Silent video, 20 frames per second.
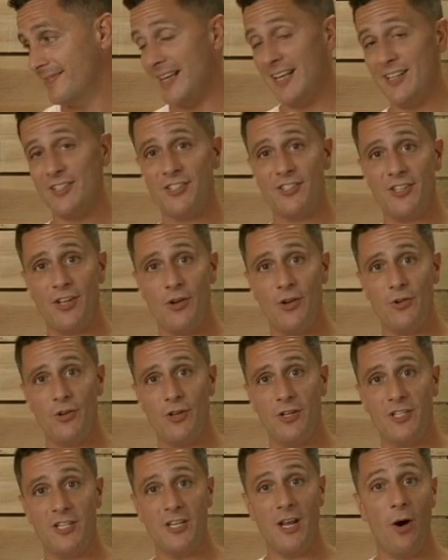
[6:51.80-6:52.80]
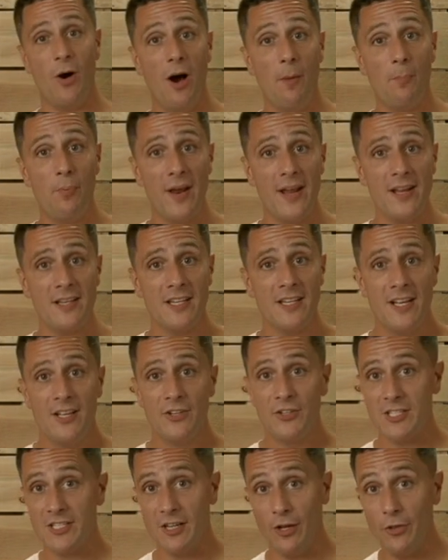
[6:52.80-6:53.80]
That's so good. You know, our brains,
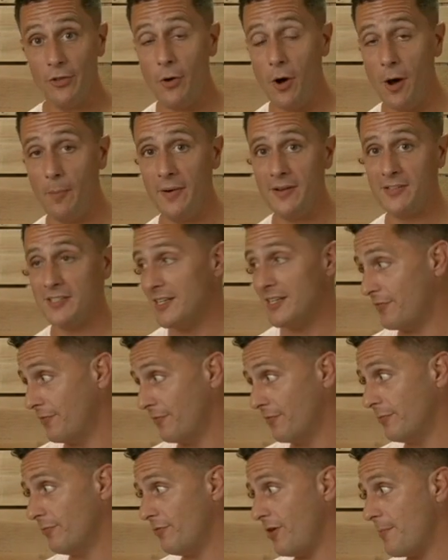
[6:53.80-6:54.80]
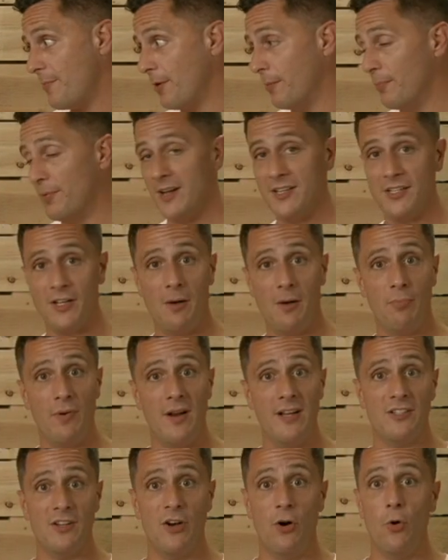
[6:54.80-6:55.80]
just although our brains are different from robot brains, our
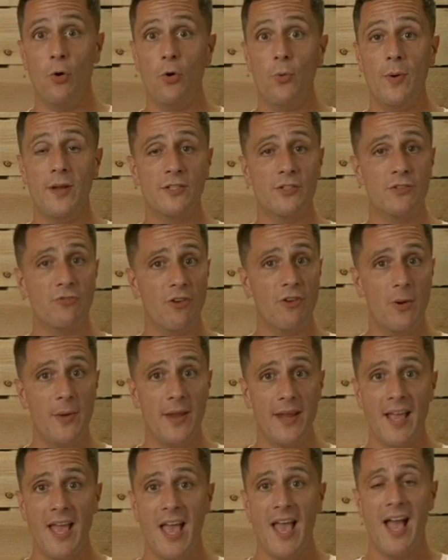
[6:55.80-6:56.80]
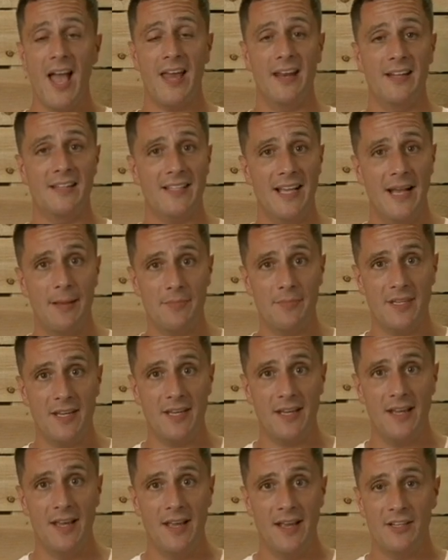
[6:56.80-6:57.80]
brains are always growing and
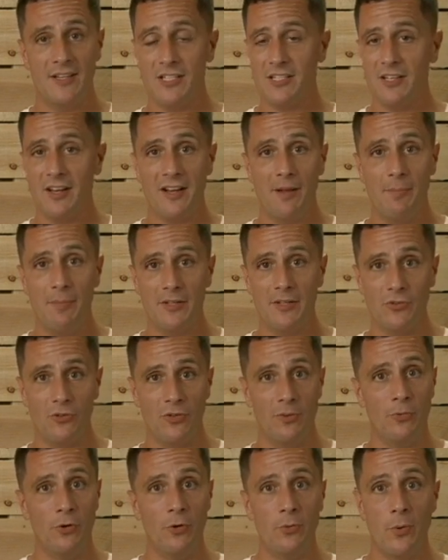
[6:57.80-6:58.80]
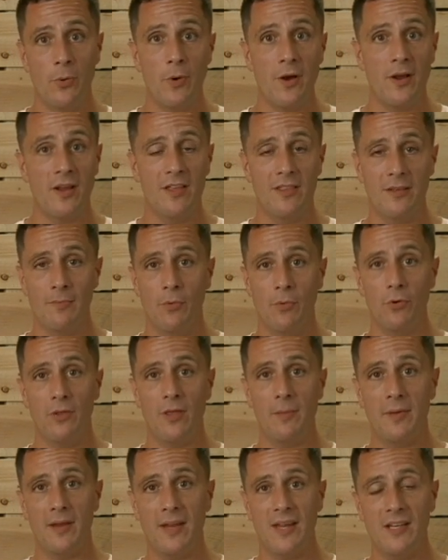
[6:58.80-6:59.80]
adapting. Just like a muscle, the more we work it, the more
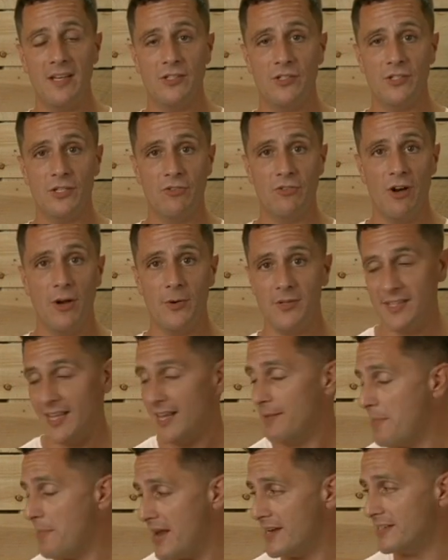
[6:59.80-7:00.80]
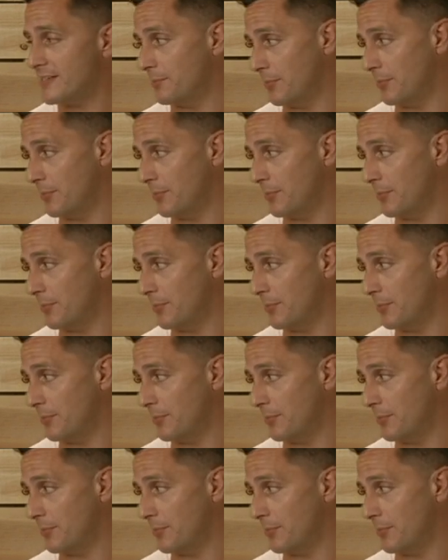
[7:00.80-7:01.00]
they begin to grow. Isn't that amazing,